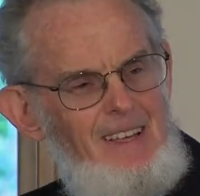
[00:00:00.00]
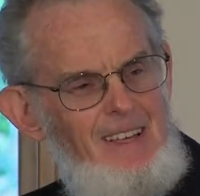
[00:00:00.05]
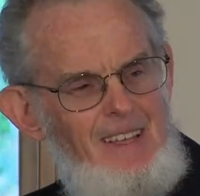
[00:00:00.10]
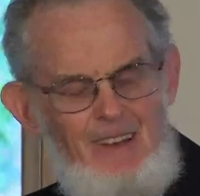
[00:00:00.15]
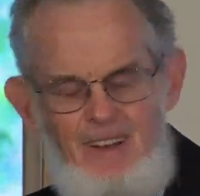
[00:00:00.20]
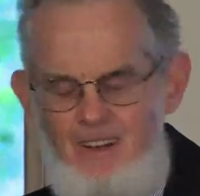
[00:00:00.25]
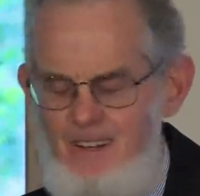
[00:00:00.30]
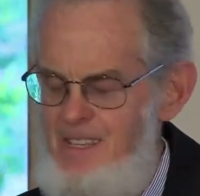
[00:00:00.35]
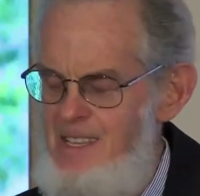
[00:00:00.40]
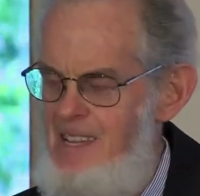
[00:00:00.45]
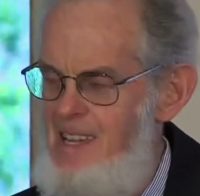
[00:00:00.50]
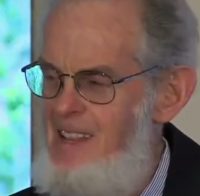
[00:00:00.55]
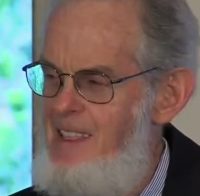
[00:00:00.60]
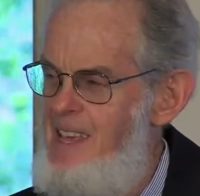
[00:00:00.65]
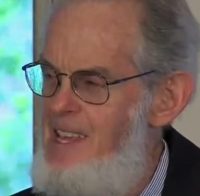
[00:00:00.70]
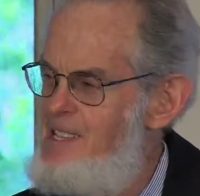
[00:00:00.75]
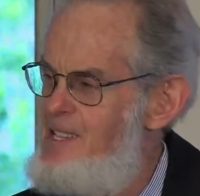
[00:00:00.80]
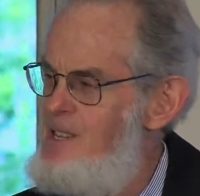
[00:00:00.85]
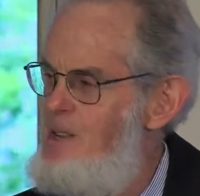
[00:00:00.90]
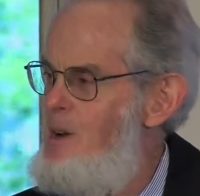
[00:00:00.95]
that I said
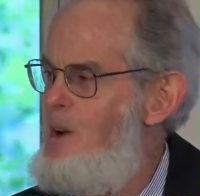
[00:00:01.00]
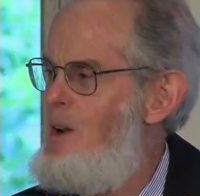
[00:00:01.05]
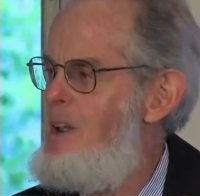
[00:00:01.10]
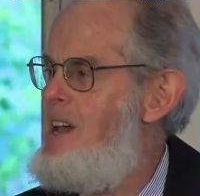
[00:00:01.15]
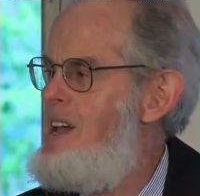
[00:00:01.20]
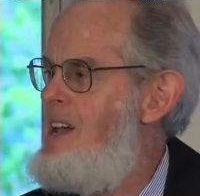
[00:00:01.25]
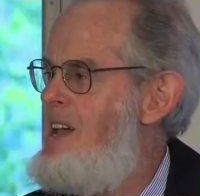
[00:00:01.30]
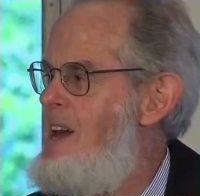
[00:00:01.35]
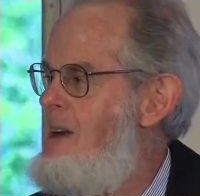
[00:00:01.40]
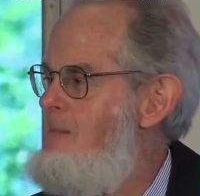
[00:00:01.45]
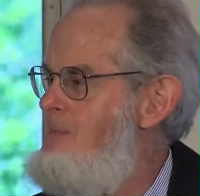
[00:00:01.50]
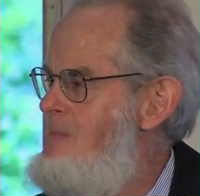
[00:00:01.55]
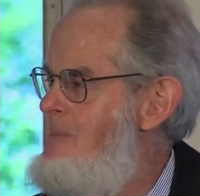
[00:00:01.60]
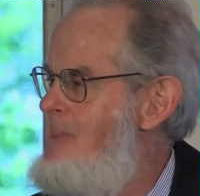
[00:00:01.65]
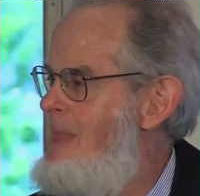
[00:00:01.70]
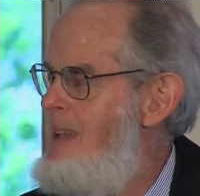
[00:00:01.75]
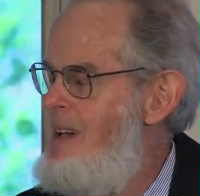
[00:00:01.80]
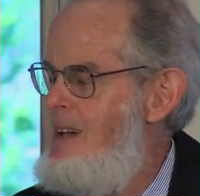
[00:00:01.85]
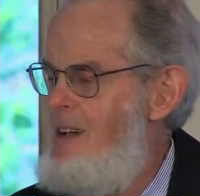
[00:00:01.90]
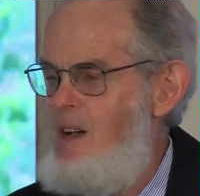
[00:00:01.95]
that's not a, uh,
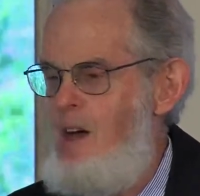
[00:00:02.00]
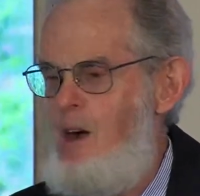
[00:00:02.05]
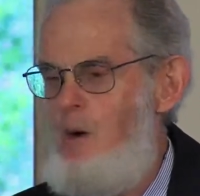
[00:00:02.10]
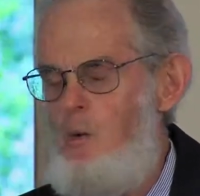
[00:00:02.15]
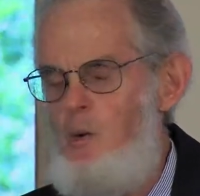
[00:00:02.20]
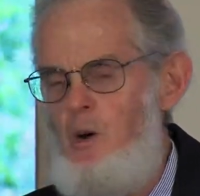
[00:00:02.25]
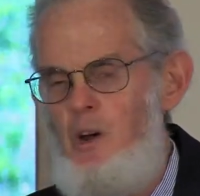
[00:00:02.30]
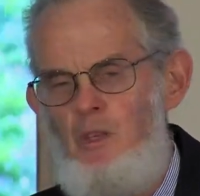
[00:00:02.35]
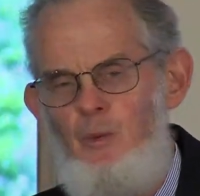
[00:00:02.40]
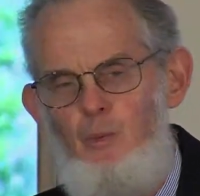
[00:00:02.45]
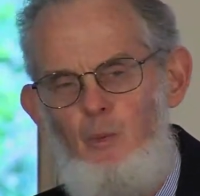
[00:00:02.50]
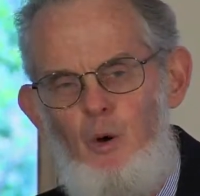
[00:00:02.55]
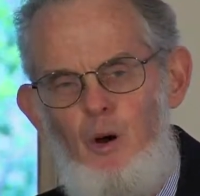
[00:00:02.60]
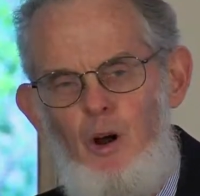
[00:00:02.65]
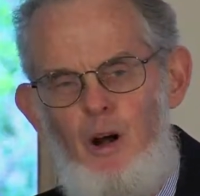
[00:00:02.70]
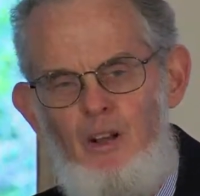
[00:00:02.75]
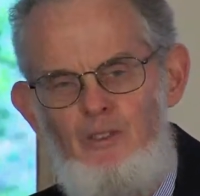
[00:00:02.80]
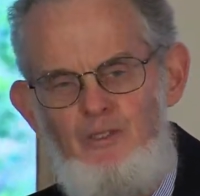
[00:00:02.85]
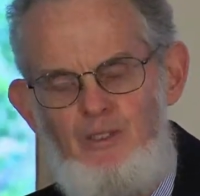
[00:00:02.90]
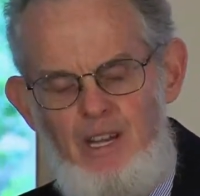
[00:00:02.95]
a
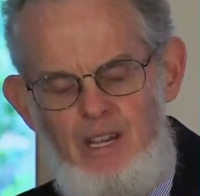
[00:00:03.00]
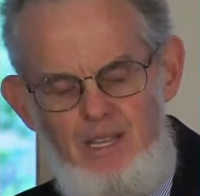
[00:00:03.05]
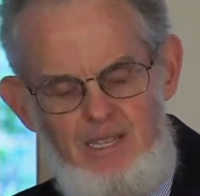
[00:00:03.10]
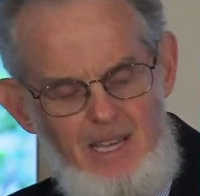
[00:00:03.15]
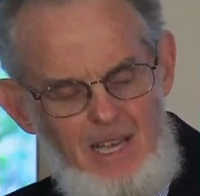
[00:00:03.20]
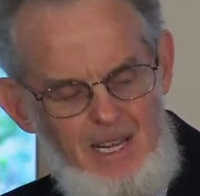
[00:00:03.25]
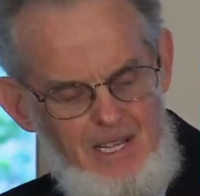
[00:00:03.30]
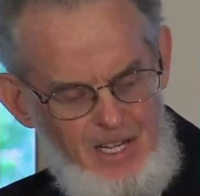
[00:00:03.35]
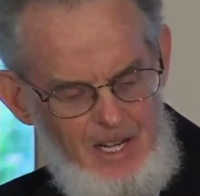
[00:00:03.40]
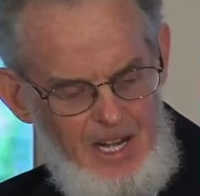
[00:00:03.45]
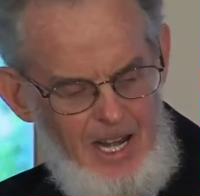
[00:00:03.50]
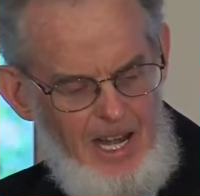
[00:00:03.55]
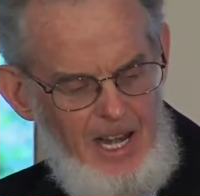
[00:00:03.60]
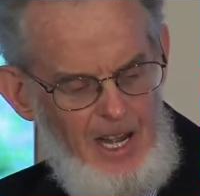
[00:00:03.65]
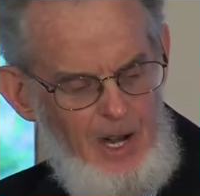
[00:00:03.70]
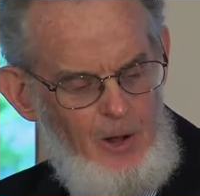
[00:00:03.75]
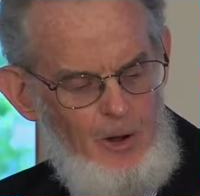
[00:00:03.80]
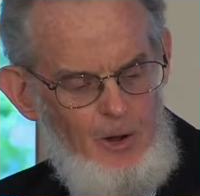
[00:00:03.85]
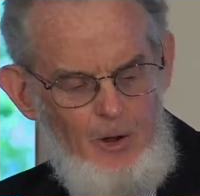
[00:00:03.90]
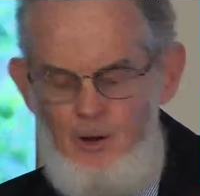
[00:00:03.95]
worthwhile transaction
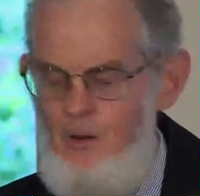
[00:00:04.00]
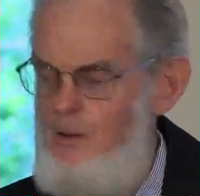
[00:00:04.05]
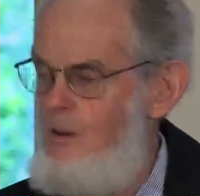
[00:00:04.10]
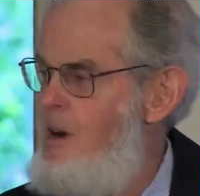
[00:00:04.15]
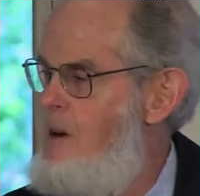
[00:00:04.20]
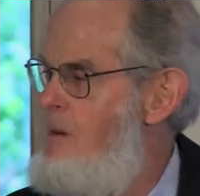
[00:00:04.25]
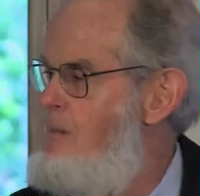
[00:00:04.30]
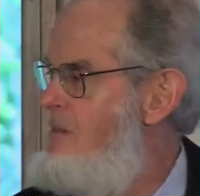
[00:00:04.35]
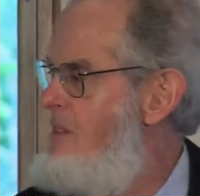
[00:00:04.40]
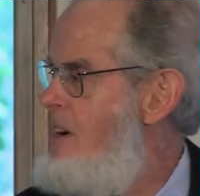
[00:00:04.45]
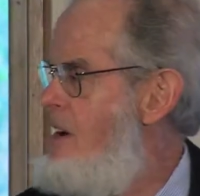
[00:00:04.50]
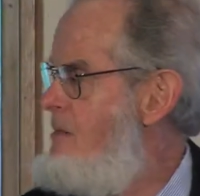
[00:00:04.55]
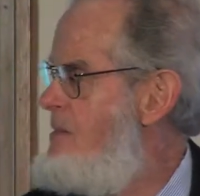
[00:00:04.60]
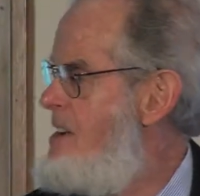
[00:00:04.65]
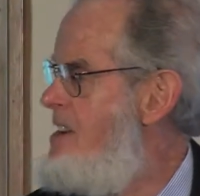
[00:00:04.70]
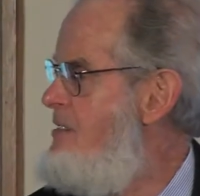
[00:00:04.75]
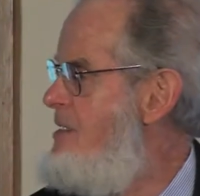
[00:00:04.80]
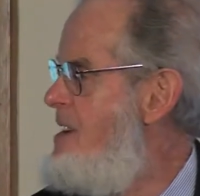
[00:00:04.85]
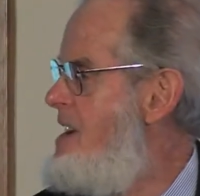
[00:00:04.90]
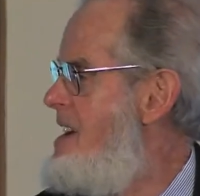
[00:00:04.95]
any longer. I'm, I'm
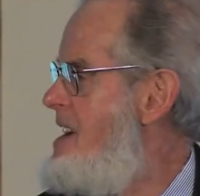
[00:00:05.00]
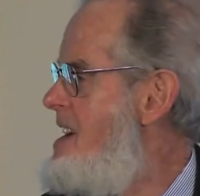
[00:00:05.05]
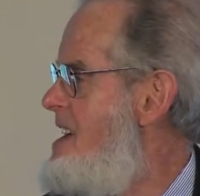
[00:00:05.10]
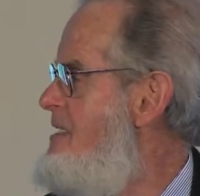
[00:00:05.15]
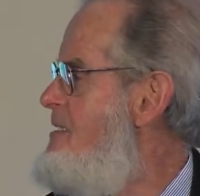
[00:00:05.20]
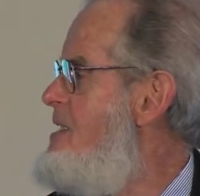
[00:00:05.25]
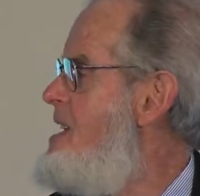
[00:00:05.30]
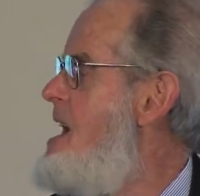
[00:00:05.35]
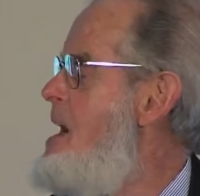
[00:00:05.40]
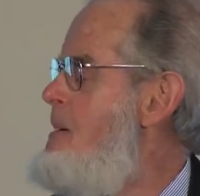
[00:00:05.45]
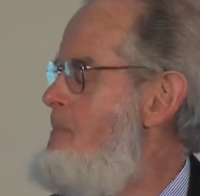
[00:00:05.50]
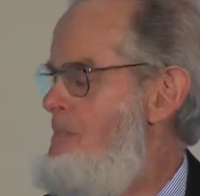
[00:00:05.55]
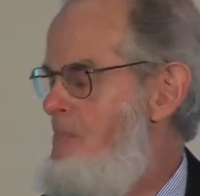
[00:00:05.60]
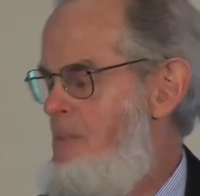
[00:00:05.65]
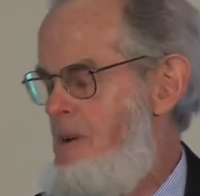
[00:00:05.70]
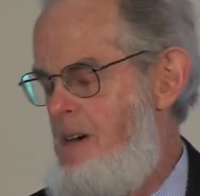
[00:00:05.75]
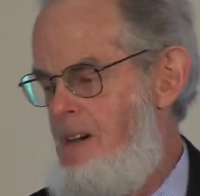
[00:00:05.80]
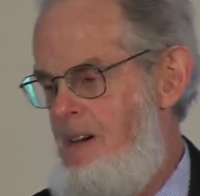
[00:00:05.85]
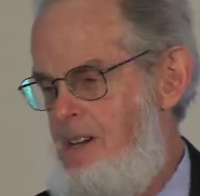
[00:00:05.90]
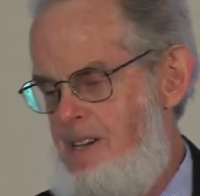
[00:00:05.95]
giving, giving up
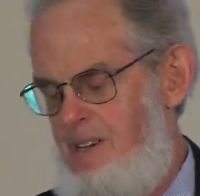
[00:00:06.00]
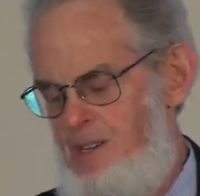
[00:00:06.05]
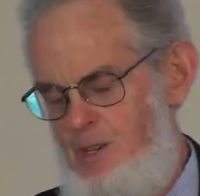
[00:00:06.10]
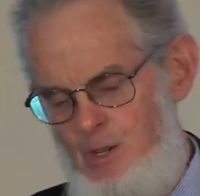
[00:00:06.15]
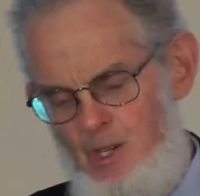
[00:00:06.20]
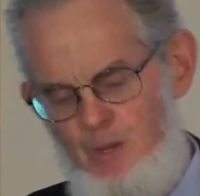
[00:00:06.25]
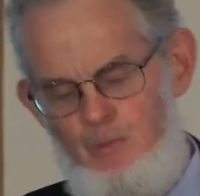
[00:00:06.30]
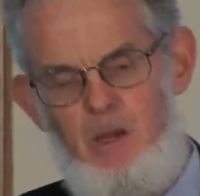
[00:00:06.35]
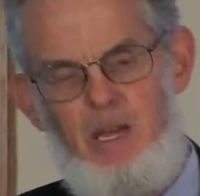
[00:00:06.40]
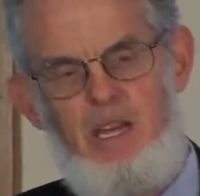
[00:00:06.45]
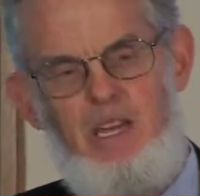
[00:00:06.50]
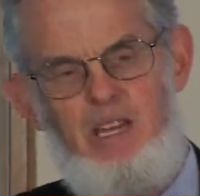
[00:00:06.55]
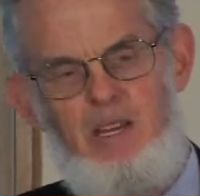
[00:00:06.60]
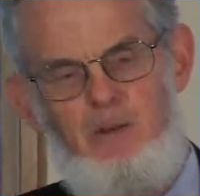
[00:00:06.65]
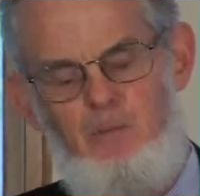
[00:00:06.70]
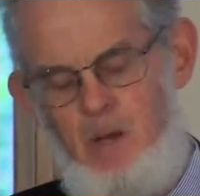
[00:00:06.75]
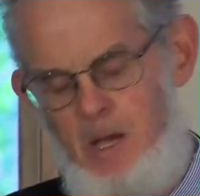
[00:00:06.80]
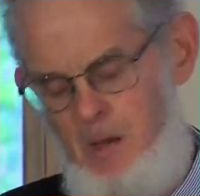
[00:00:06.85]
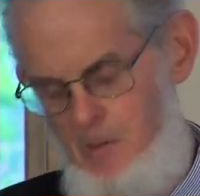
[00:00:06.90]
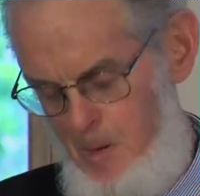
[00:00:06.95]
uh, speaking
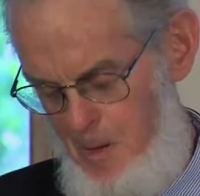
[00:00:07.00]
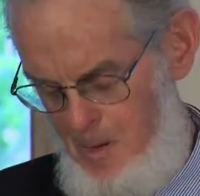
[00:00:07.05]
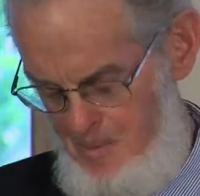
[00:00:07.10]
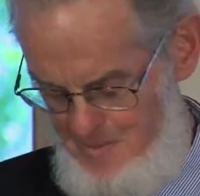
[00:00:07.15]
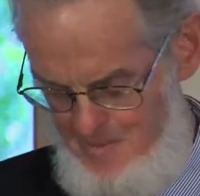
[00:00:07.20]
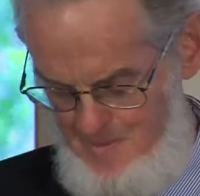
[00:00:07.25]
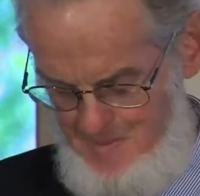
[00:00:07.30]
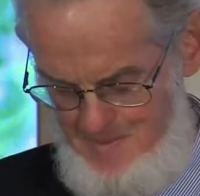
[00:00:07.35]
to people.